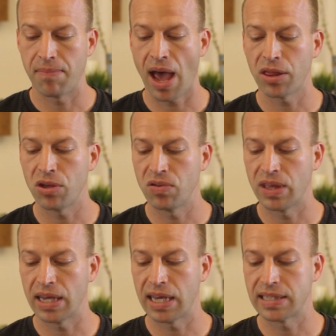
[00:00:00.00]
Matthew
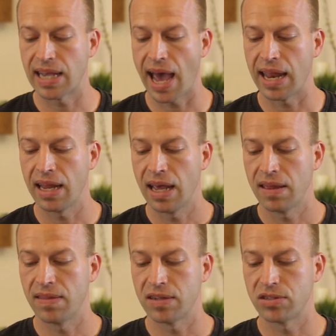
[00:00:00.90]
that gets at
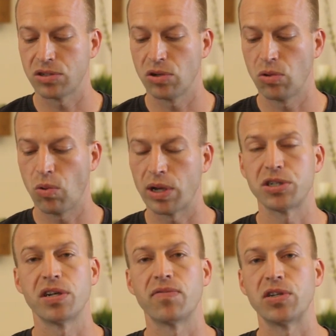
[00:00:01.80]
this
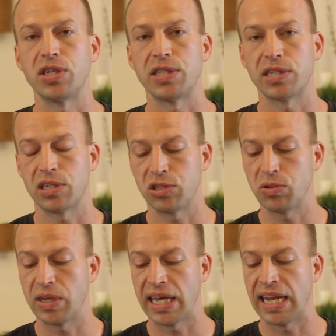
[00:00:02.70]
question of what Jesus is
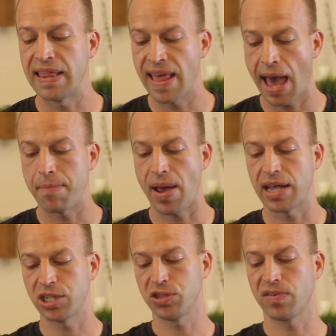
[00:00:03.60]
doing. And in that
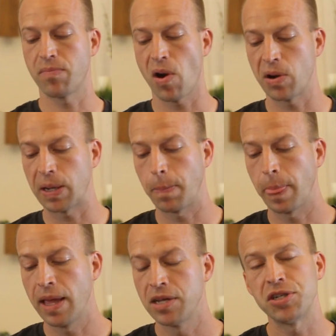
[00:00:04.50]
passage from
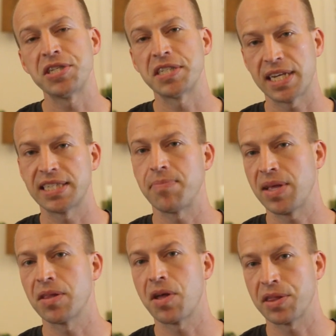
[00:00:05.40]
Mark, Jesus says
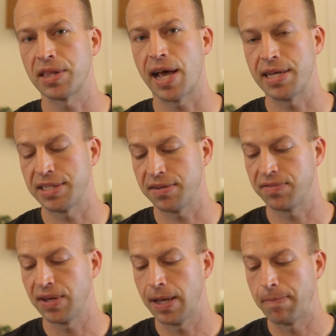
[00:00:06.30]
something along the lines
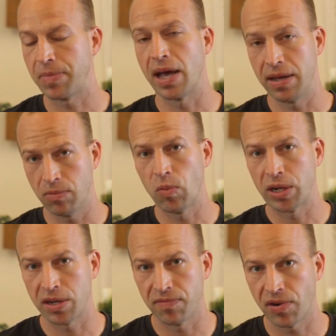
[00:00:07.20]
of,
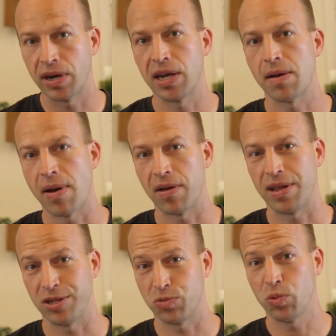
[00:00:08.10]
when confronted
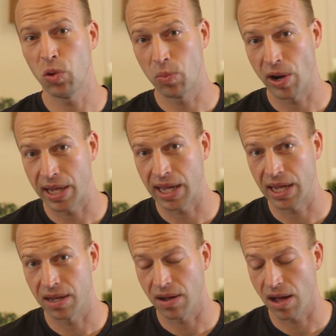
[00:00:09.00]
about his rule
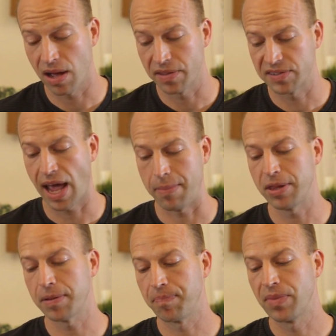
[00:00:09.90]
breaking on the
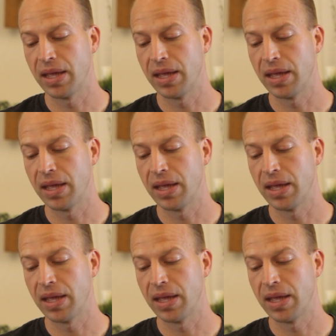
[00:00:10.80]
Sabbath,